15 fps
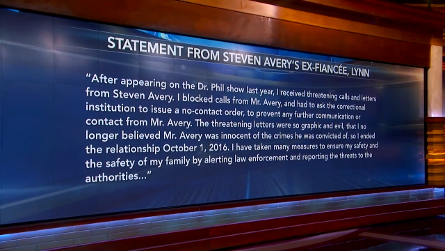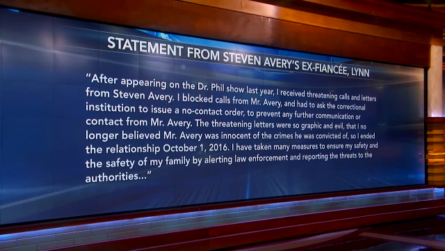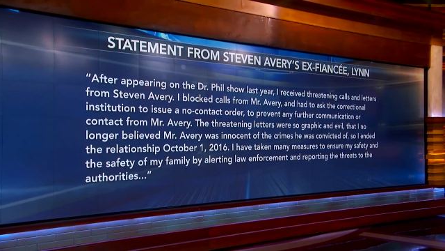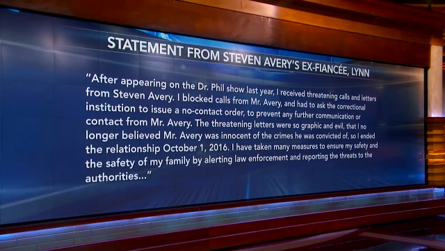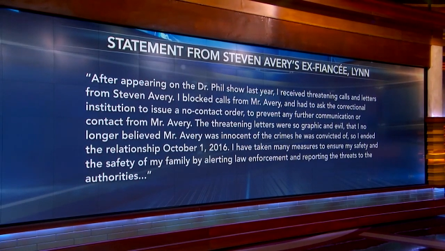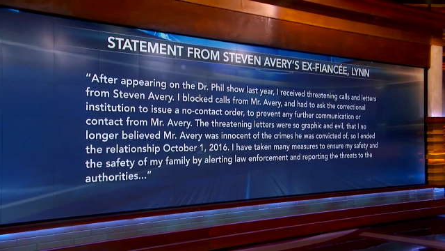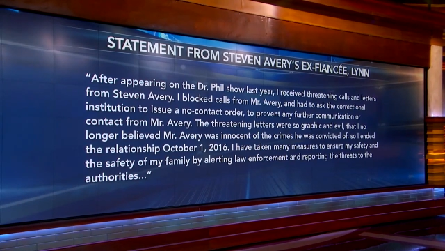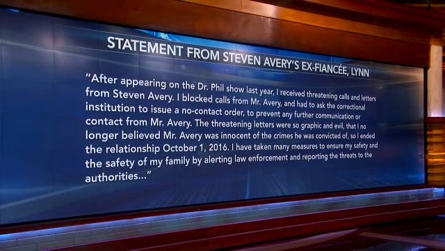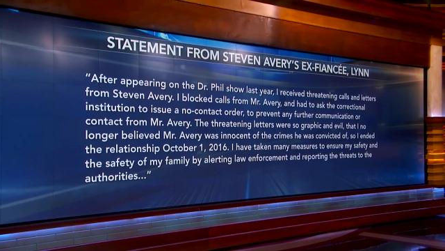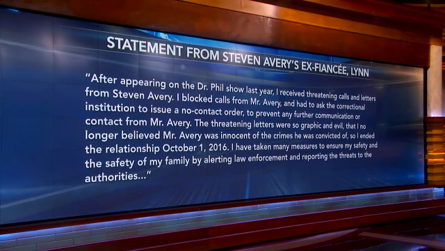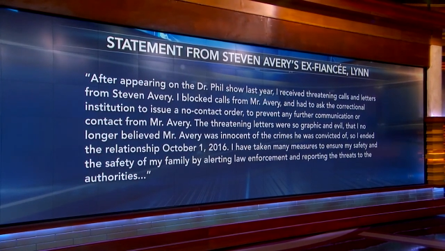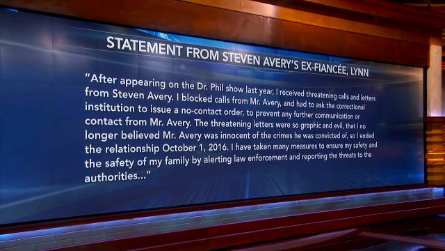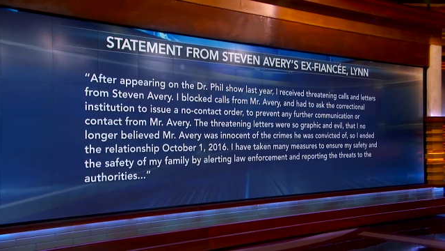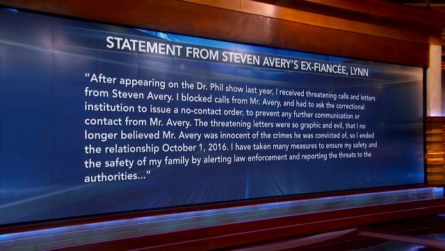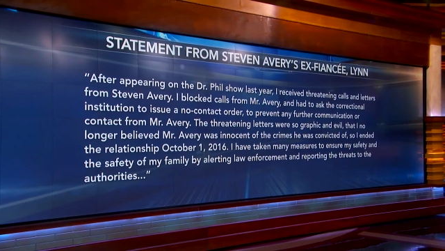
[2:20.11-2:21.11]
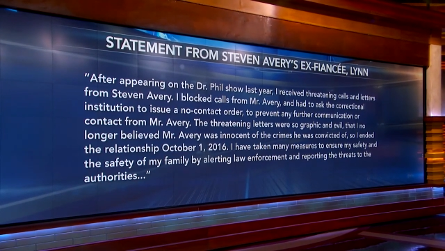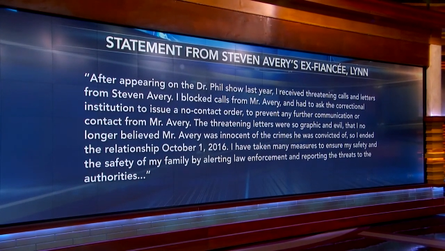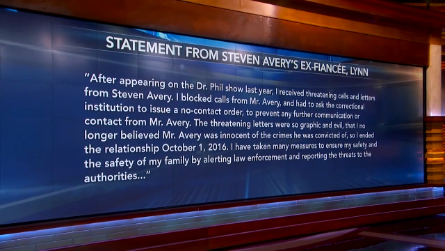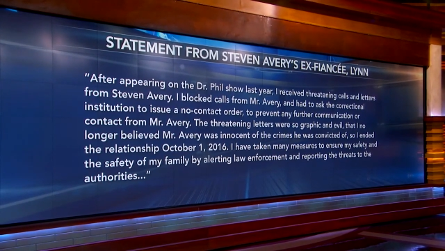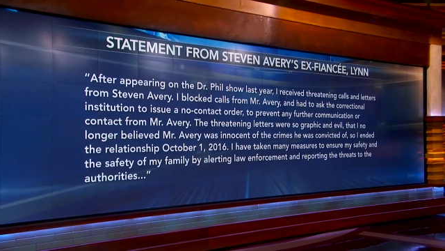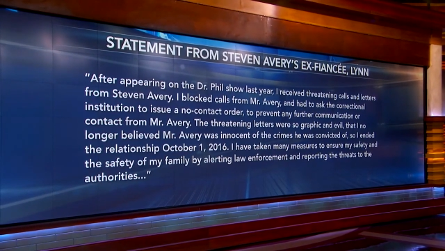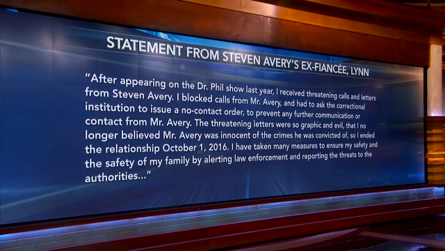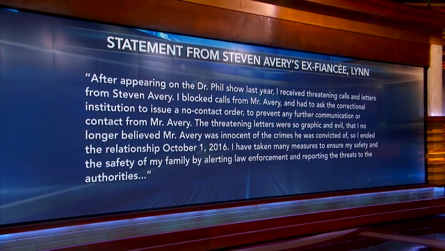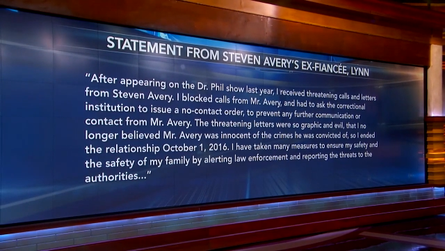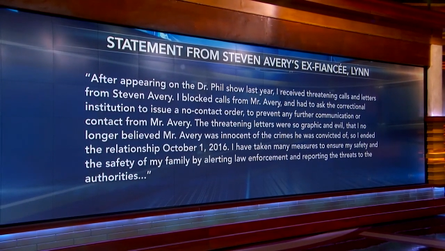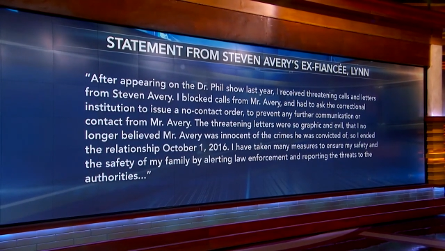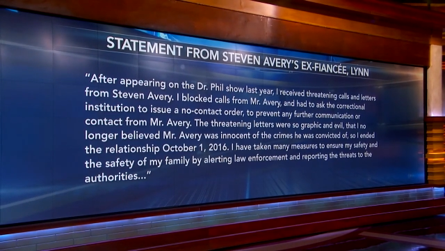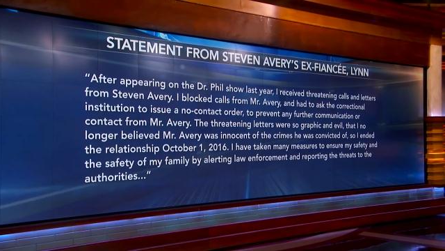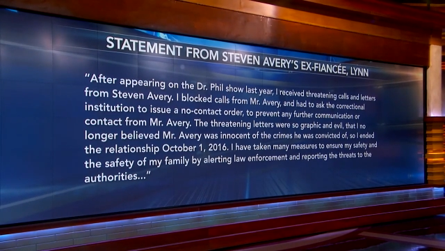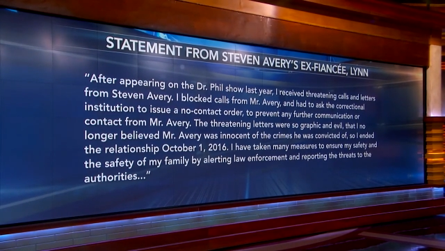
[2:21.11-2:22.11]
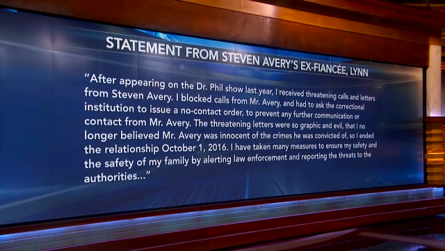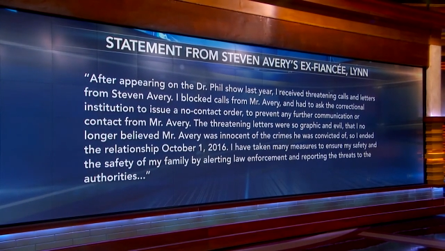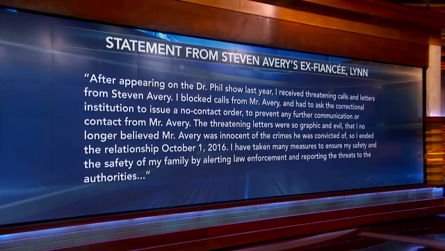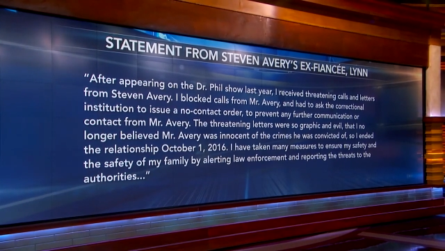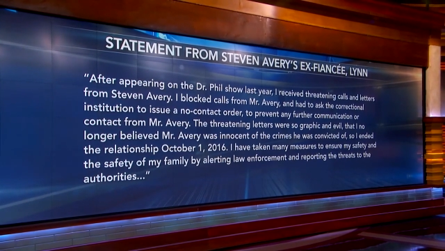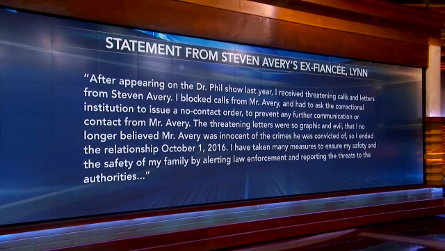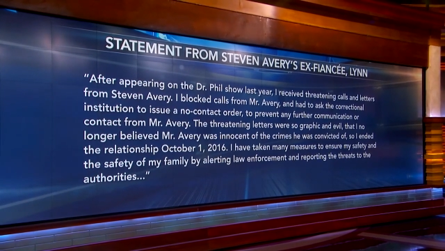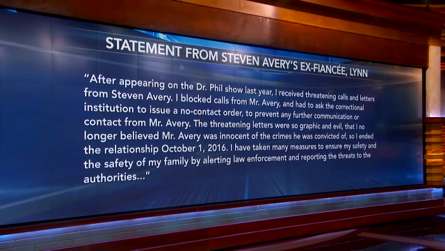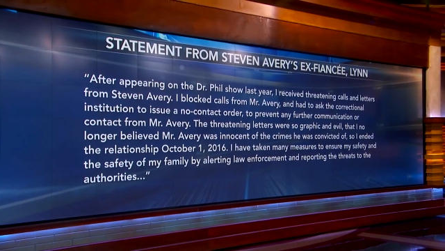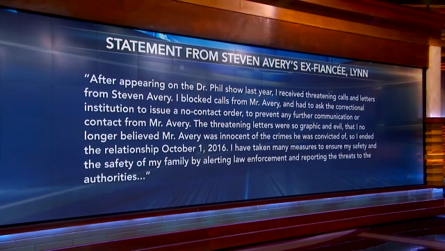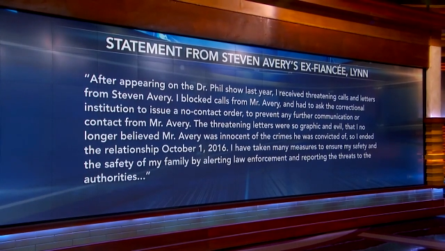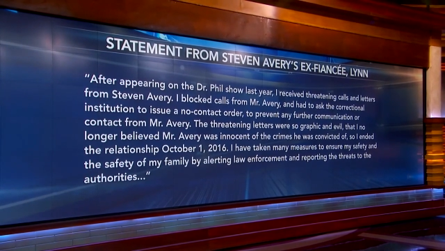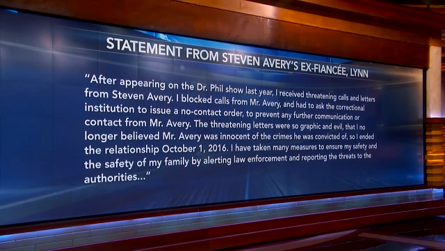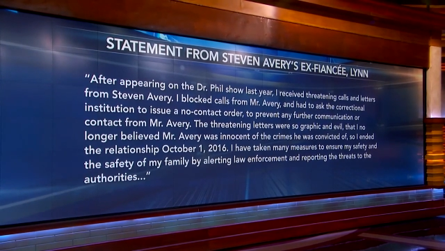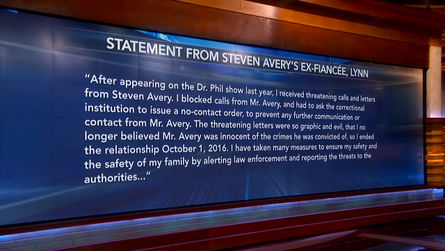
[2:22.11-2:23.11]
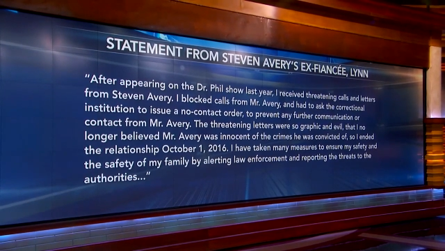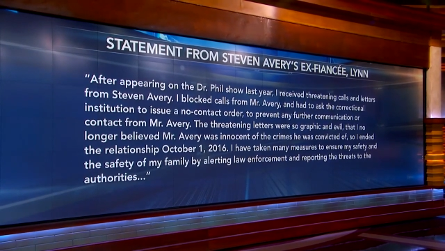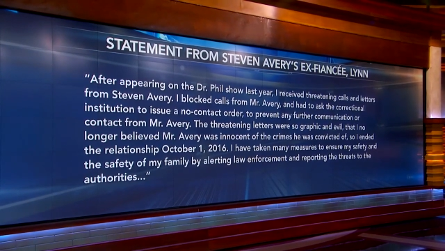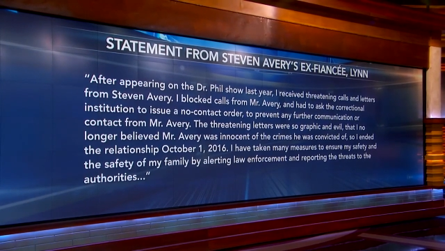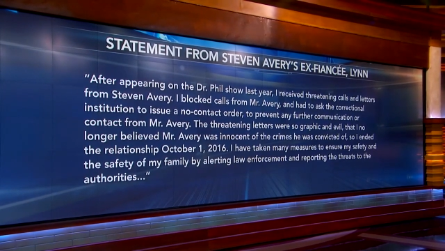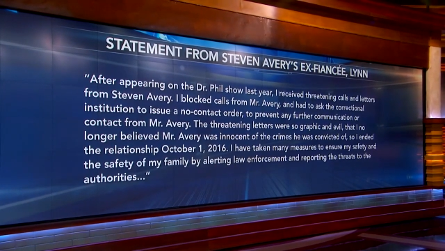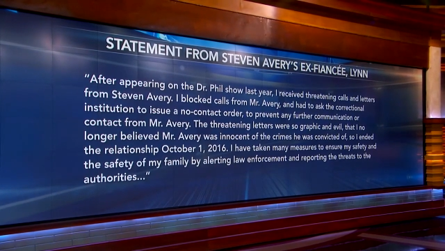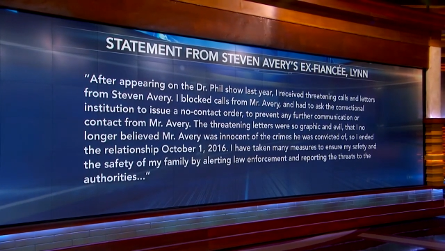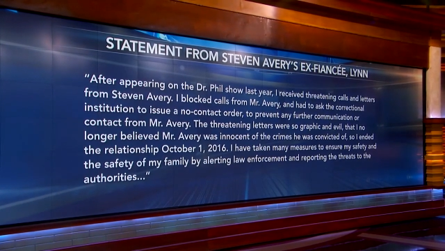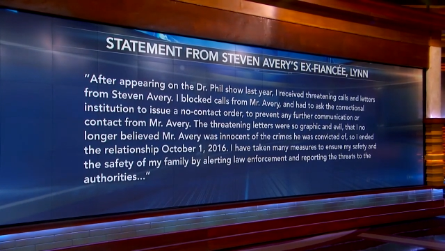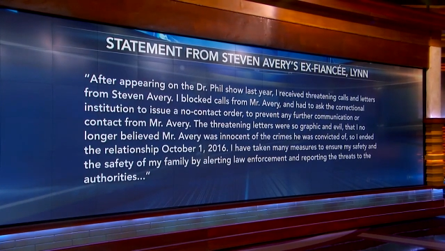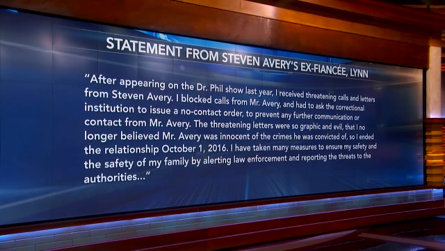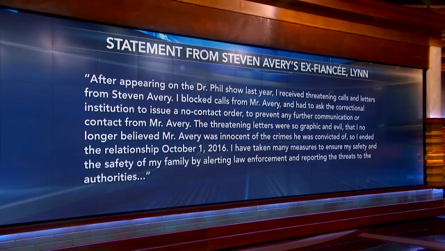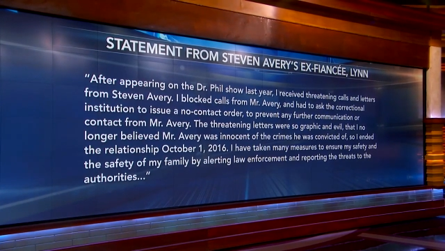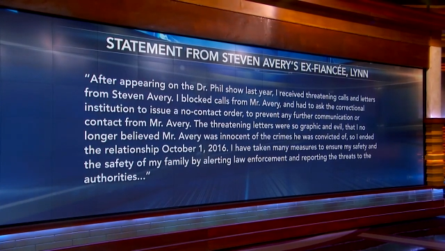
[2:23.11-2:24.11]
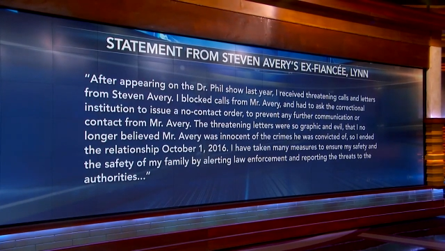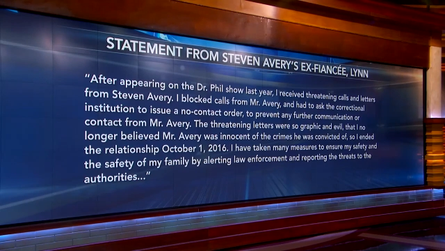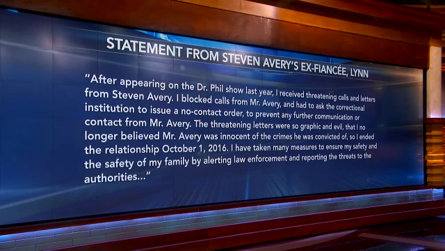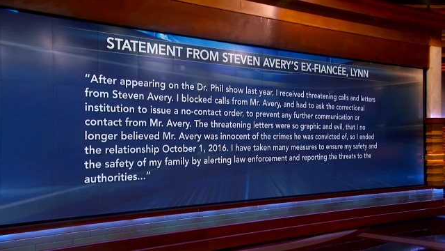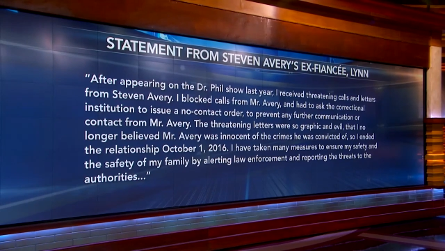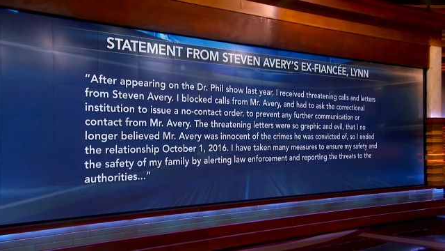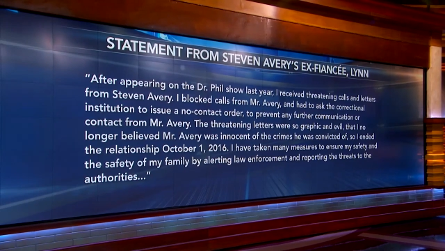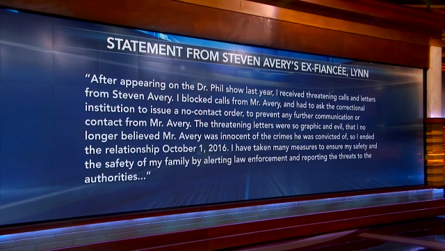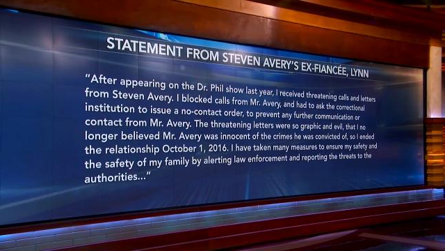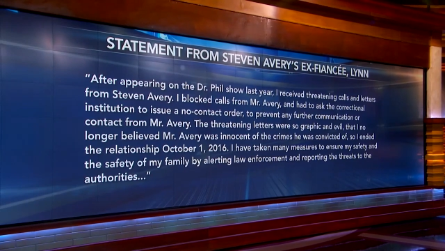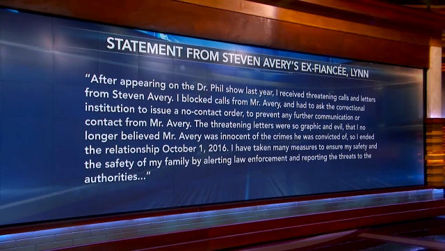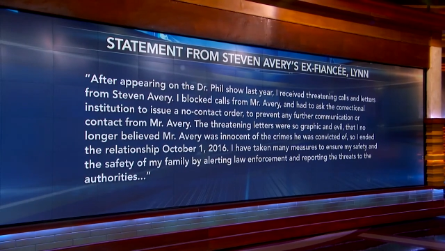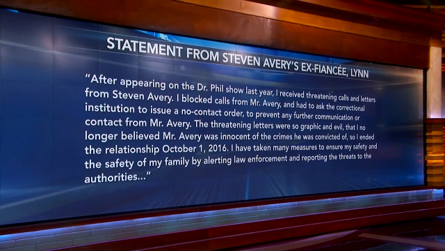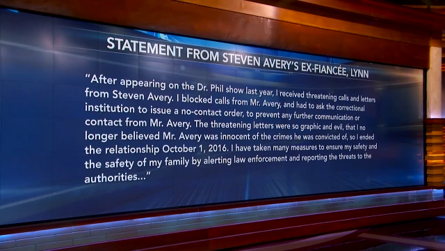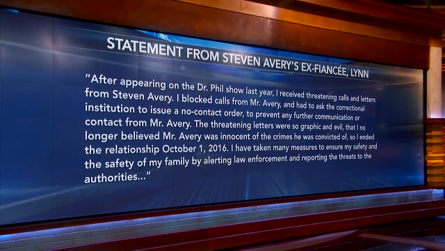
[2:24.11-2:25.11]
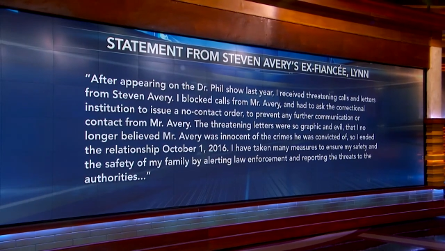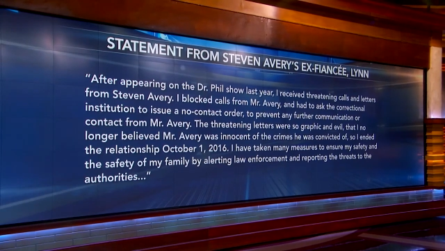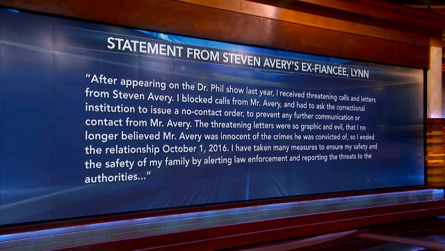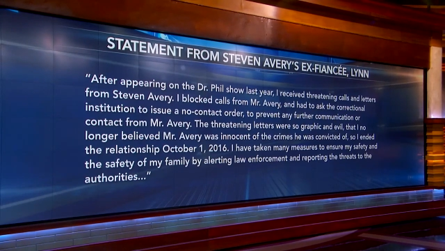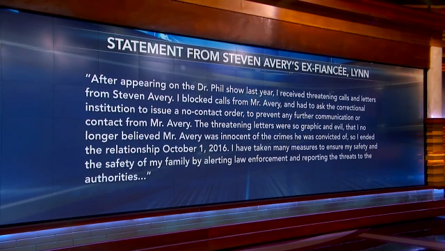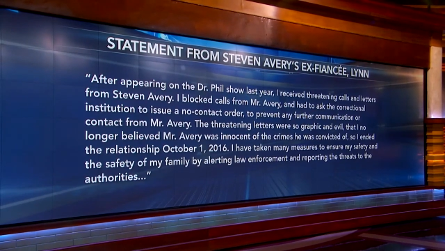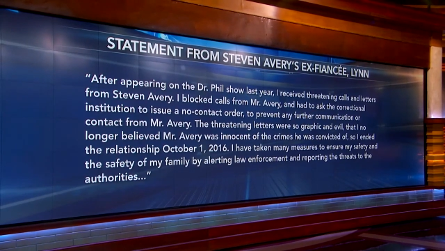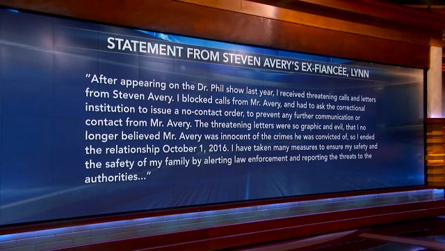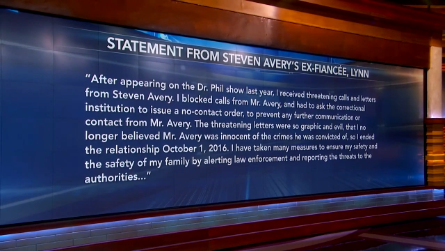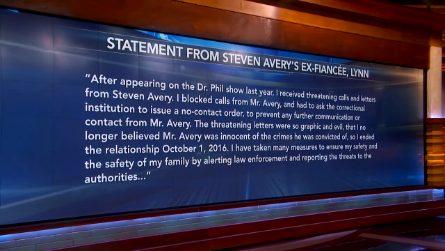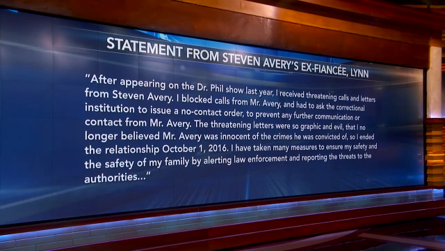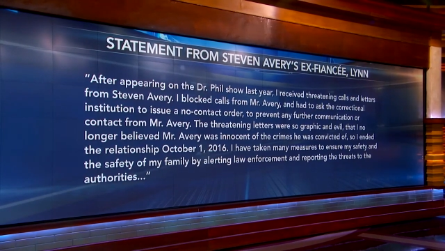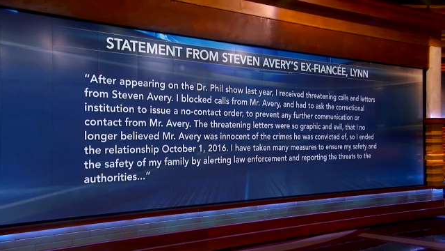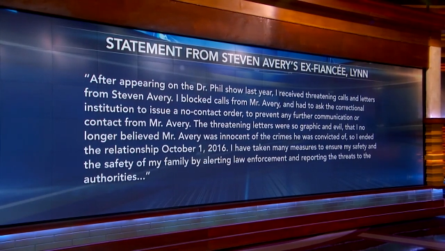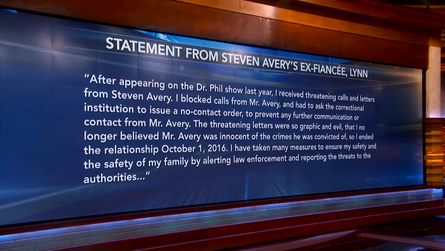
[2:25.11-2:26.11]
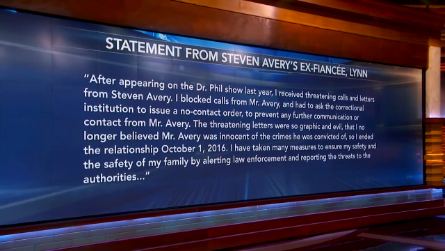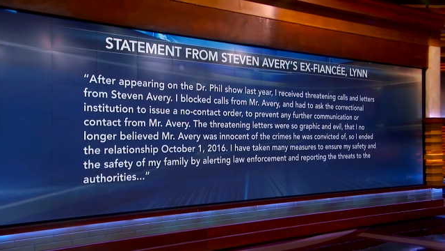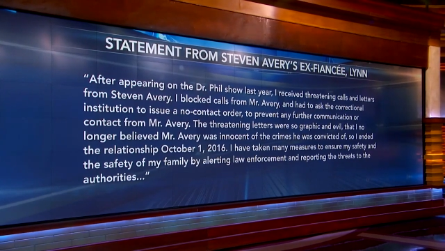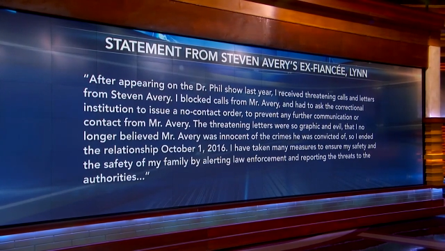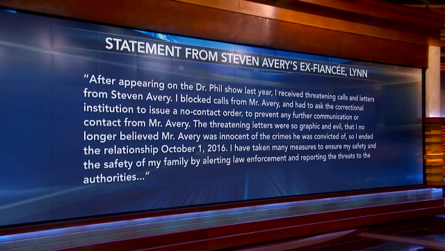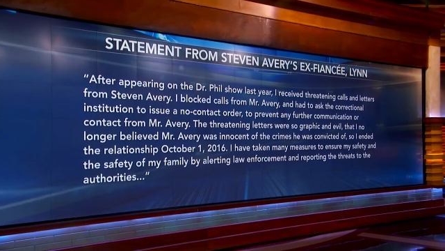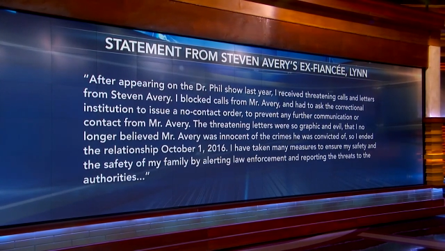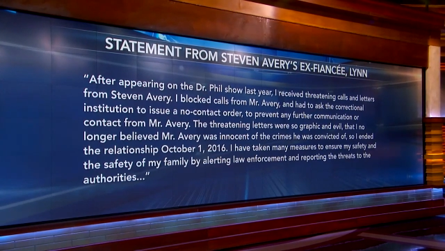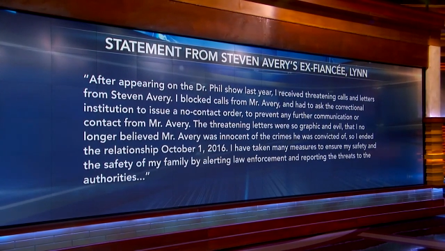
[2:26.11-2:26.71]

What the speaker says: (no speaker visible)